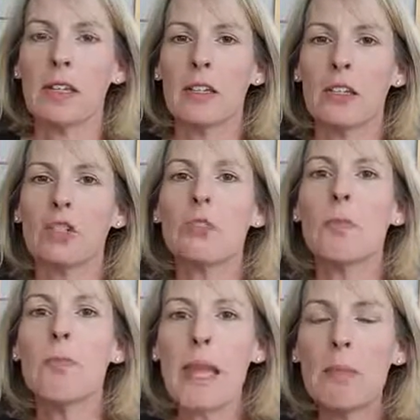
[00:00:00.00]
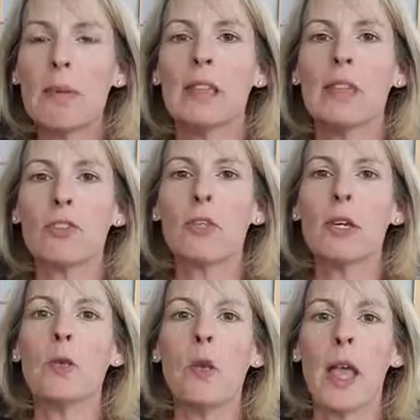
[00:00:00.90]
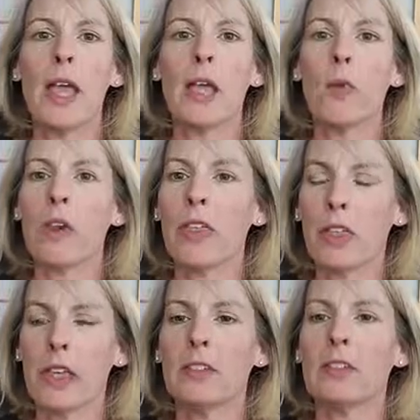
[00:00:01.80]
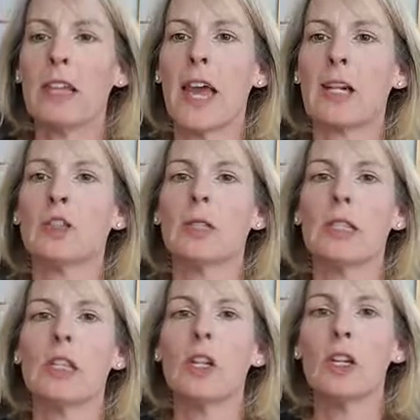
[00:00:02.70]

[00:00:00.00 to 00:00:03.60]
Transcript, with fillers: just maybe, this will be a way where things can actually